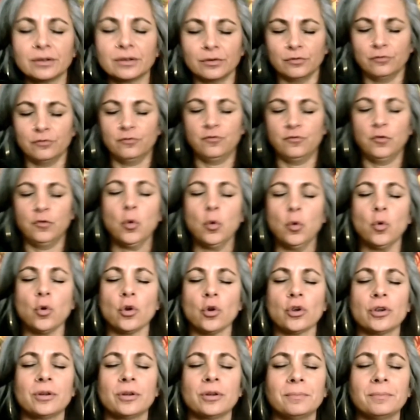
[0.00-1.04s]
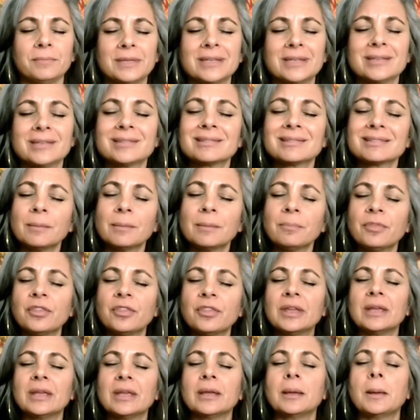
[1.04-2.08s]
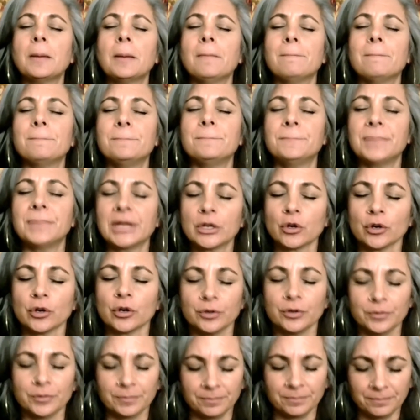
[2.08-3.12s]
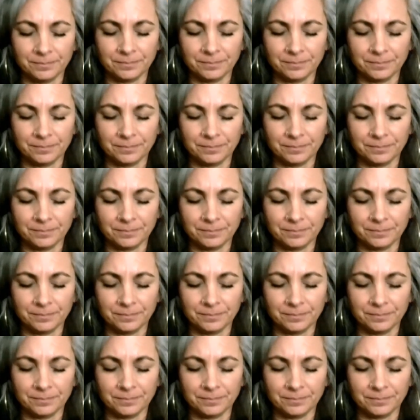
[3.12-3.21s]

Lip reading: for something bigger.